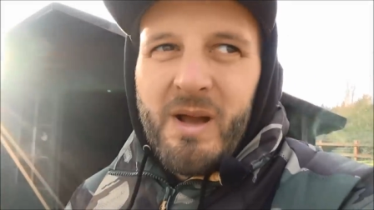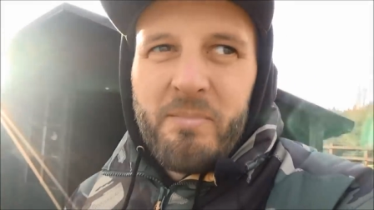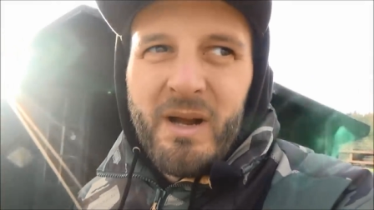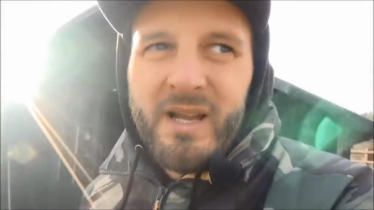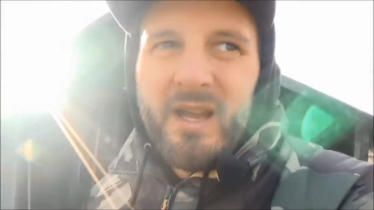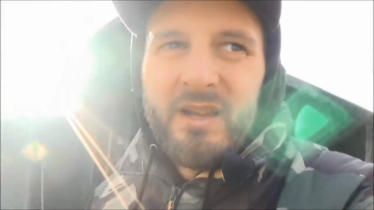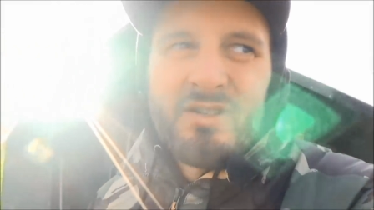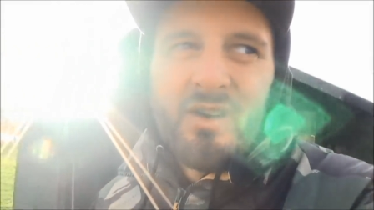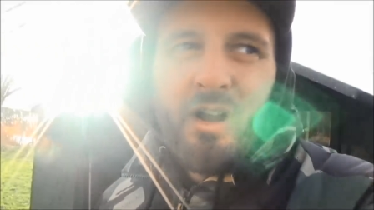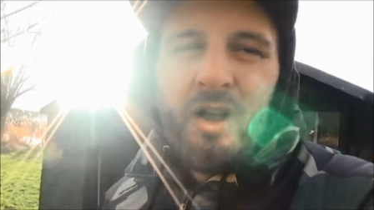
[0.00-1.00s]
up that back
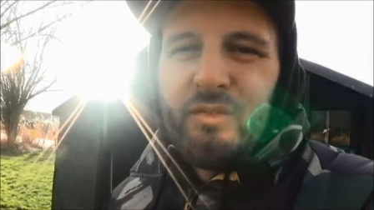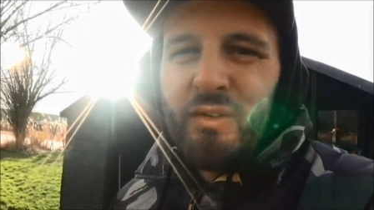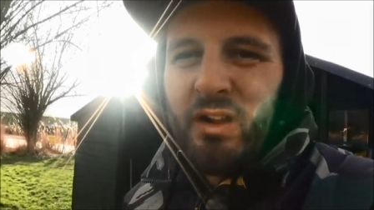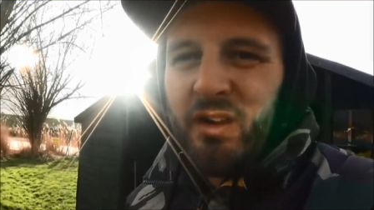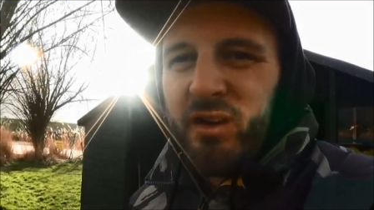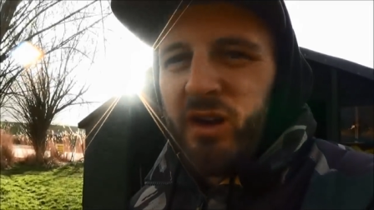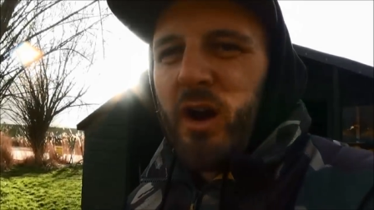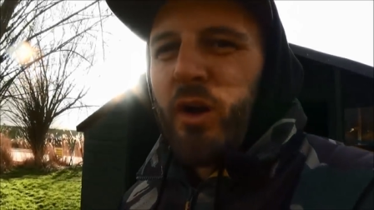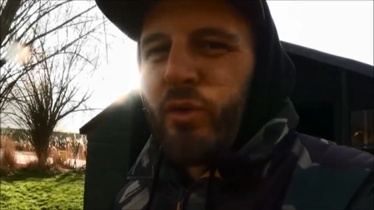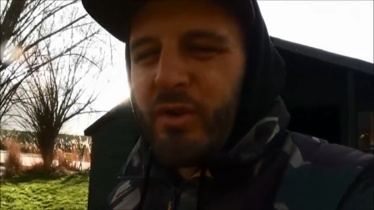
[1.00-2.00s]
end are
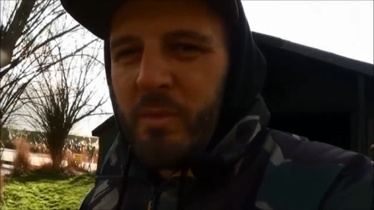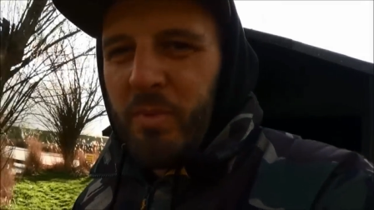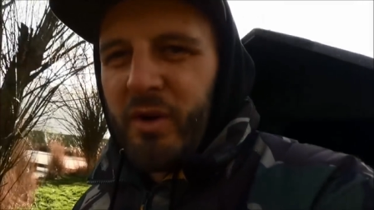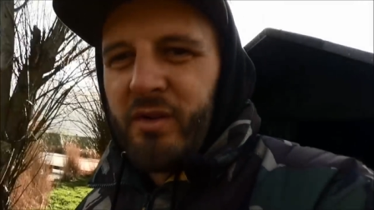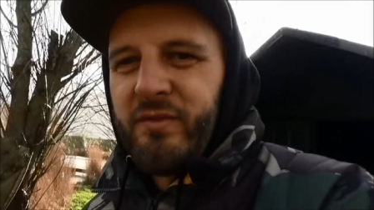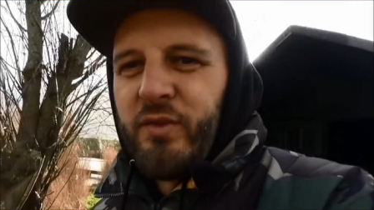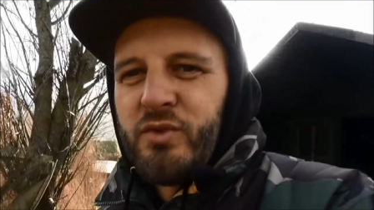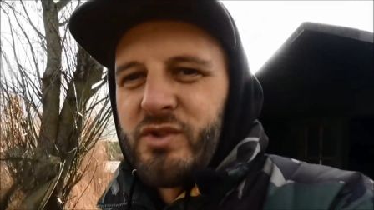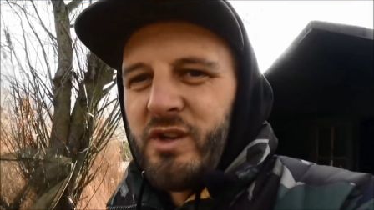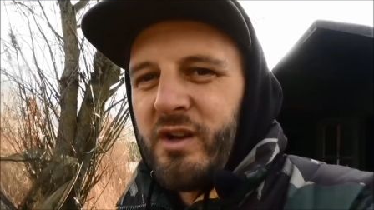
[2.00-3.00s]
occupied,
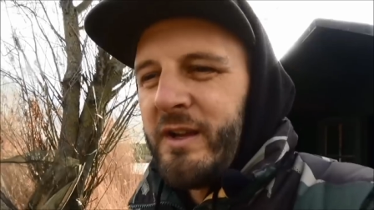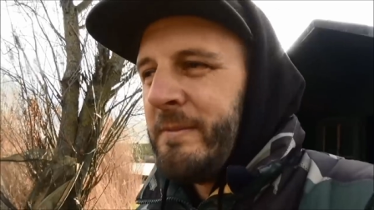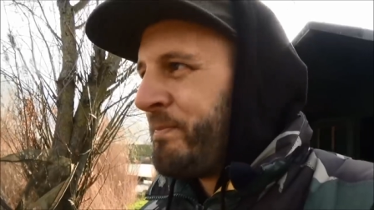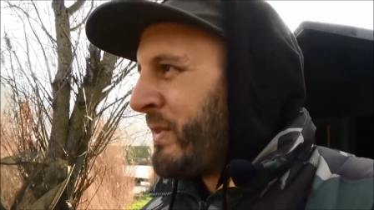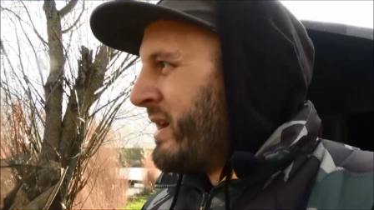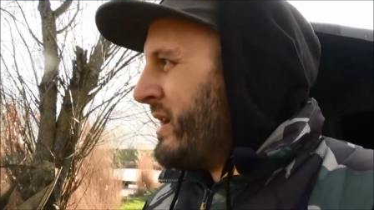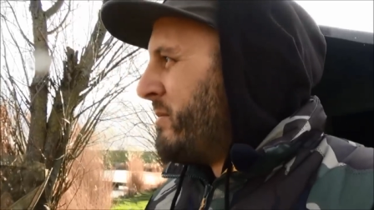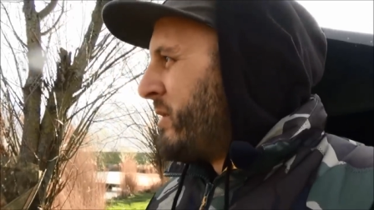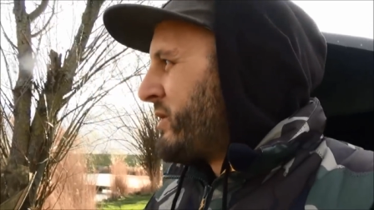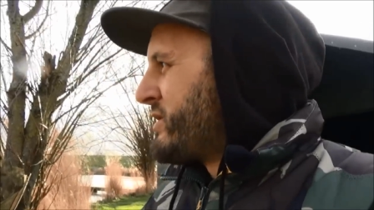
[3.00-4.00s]
unfortunately.
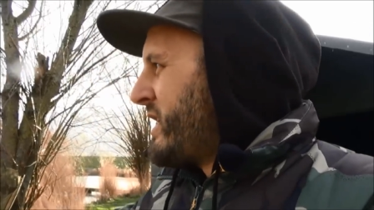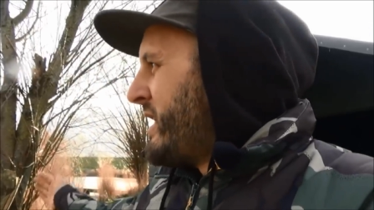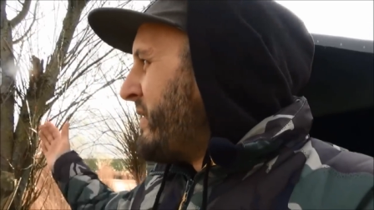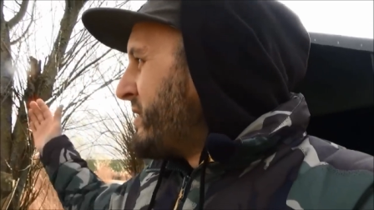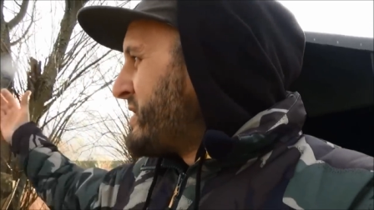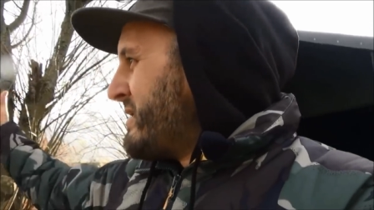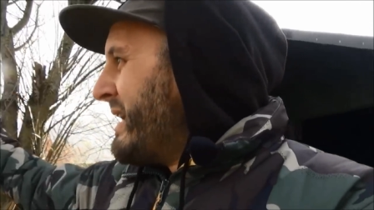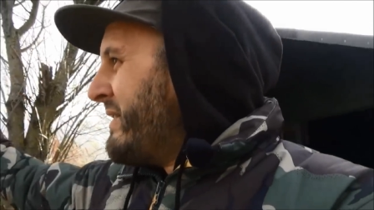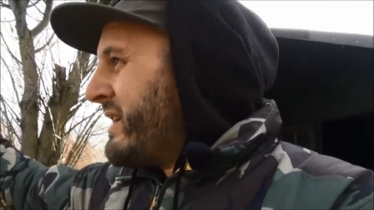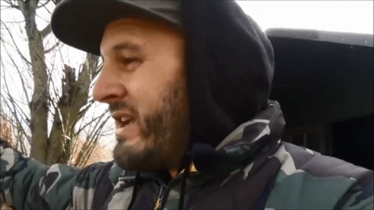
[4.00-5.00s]
But like I say,
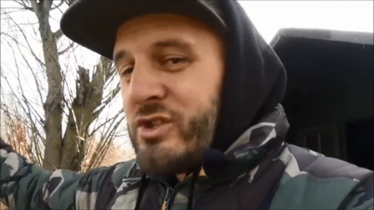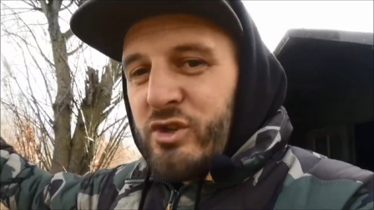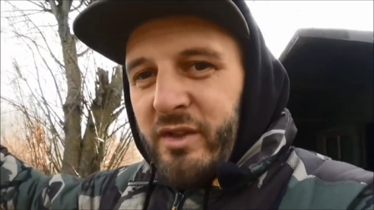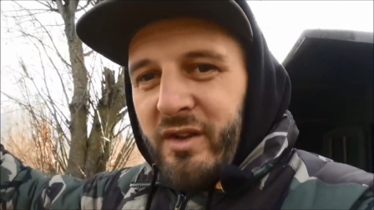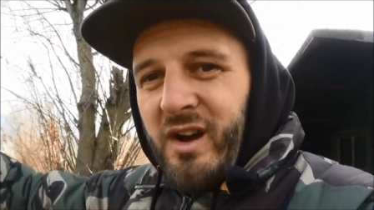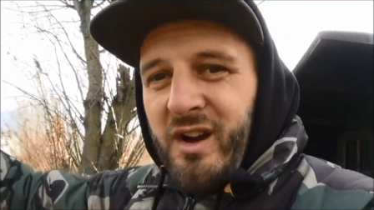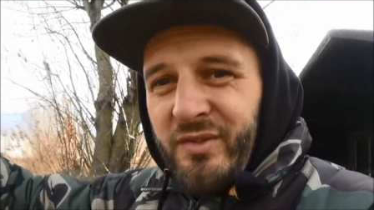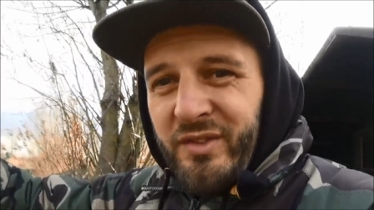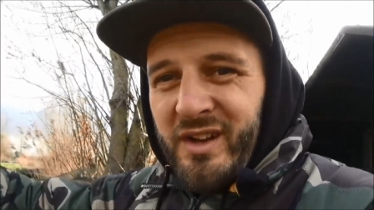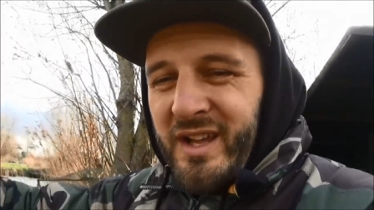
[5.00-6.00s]
in literally the
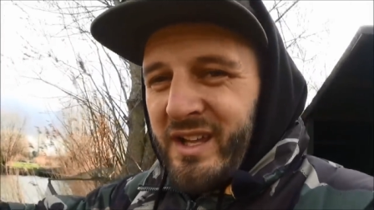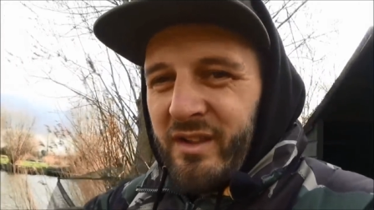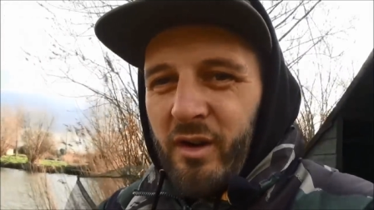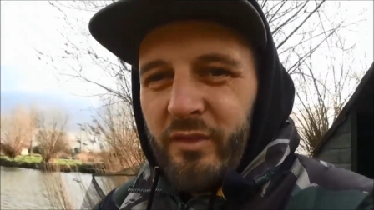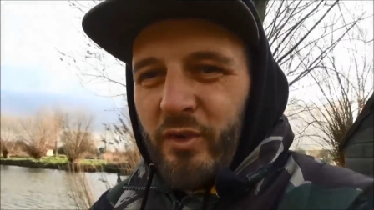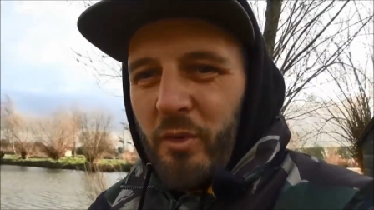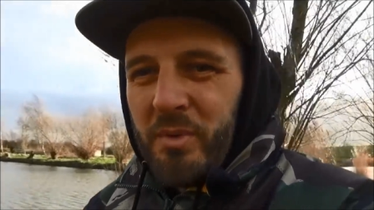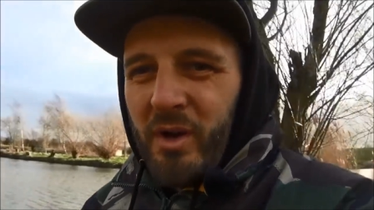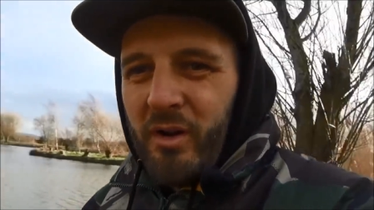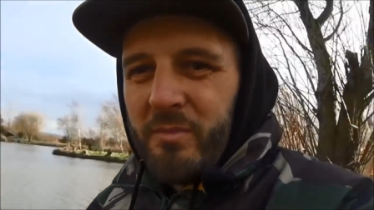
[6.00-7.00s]
half of the lake that I've got
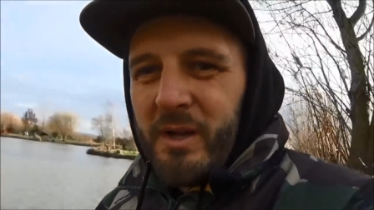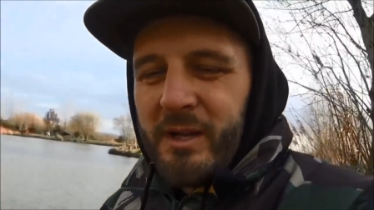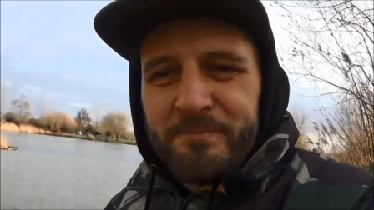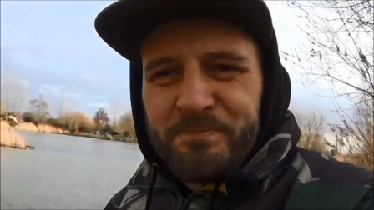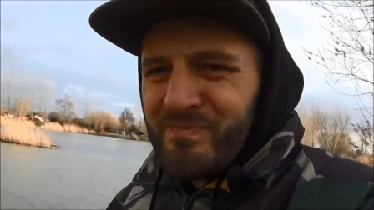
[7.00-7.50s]
behind me,